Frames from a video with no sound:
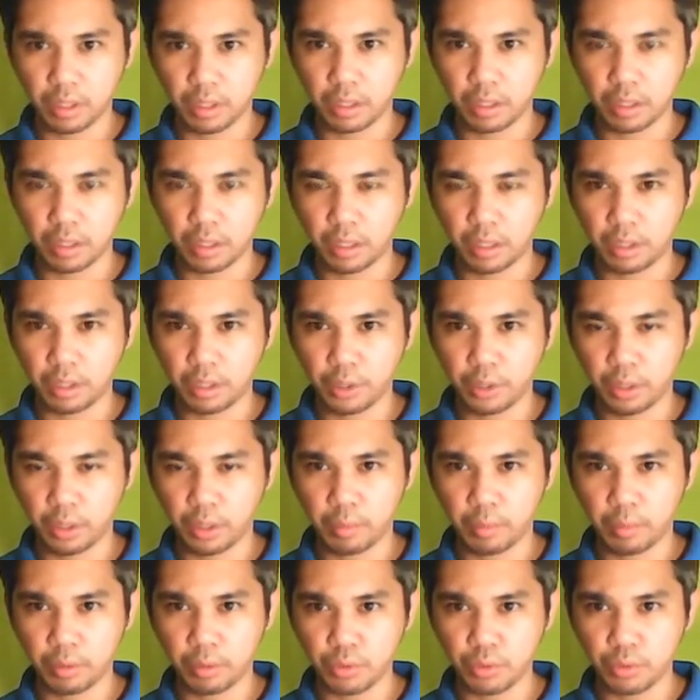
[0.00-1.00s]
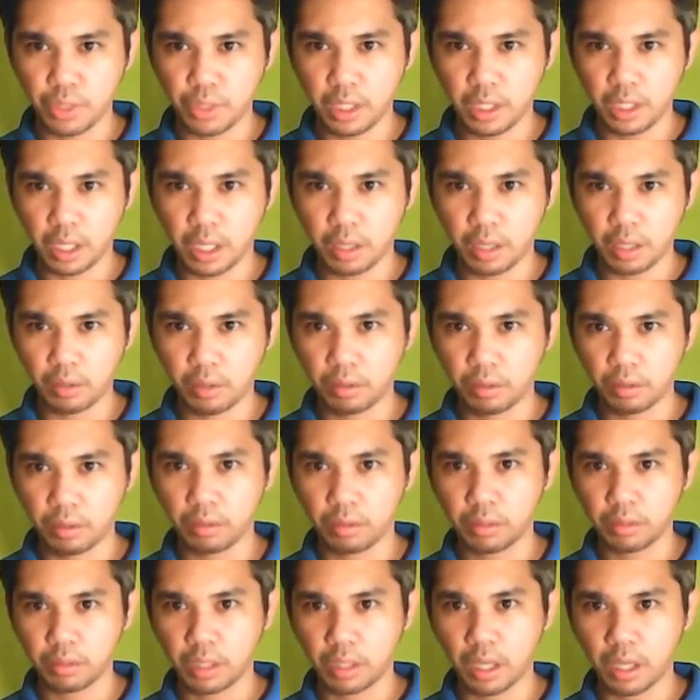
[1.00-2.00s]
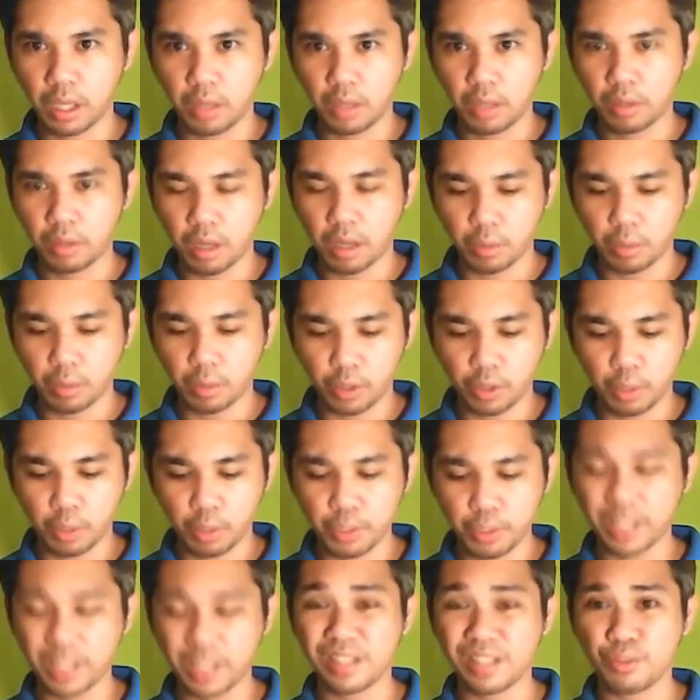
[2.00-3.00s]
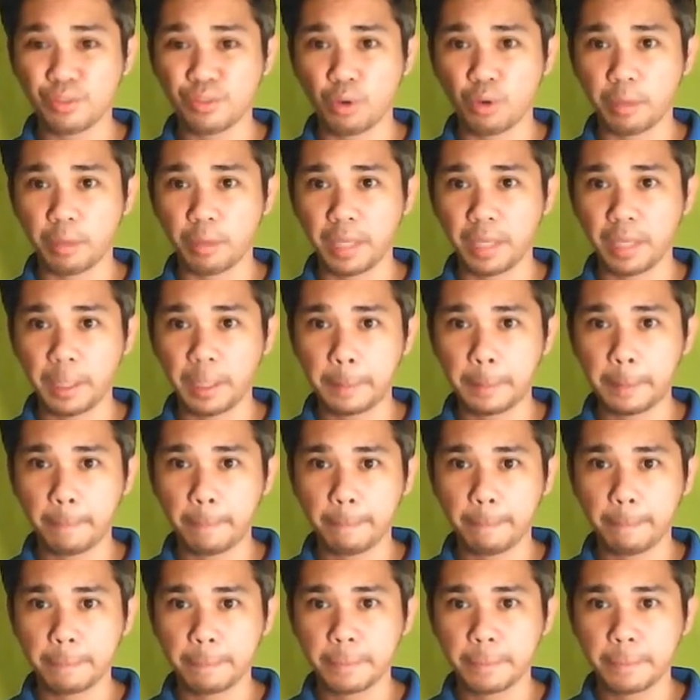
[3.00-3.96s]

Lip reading: Are you able to see now how our object is forming?